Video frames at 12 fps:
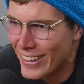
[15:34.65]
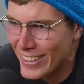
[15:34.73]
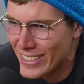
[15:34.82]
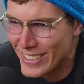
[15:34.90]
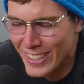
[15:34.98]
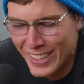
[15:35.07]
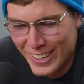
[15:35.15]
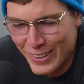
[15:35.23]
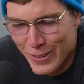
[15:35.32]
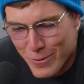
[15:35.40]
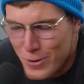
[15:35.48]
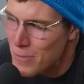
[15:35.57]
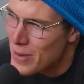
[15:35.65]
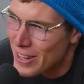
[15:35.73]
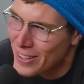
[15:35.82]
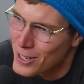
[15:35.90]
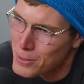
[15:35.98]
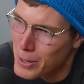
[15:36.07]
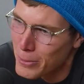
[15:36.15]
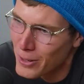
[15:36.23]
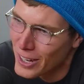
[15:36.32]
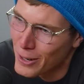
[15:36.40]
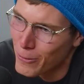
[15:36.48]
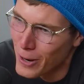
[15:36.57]
And just whenever you meet those people,
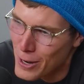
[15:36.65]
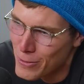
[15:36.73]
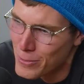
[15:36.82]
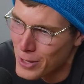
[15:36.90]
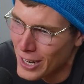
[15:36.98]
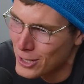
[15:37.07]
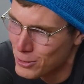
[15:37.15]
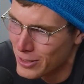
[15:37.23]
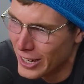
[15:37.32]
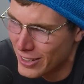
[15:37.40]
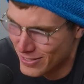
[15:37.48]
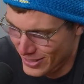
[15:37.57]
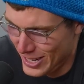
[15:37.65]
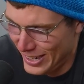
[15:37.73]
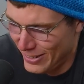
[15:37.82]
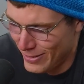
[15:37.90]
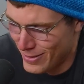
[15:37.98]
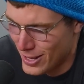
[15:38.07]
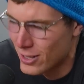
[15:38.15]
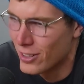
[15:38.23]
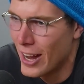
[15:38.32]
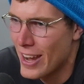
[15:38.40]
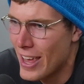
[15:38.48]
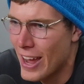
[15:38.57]
like away from the actual, like, you know, the
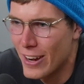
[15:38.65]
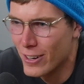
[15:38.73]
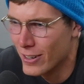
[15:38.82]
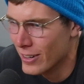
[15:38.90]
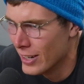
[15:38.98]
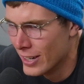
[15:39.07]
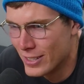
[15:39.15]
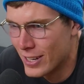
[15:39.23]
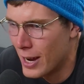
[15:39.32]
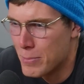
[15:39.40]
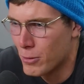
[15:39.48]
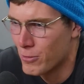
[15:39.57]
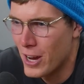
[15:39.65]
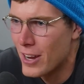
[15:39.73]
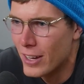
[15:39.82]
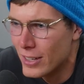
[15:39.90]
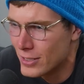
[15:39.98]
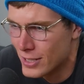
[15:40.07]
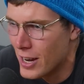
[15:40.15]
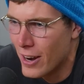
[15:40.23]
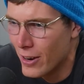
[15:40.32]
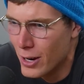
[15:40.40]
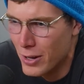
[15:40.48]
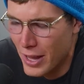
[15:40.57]
gladiator type arena
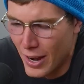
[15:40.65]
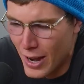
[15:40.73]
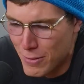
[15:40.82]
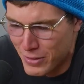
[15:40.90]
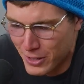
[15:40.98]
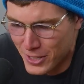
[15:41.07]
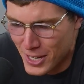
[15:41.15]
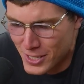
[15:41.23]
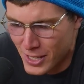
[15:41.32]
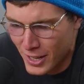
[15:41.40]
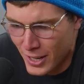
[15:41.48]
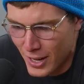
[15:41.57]
scenario that AFL is,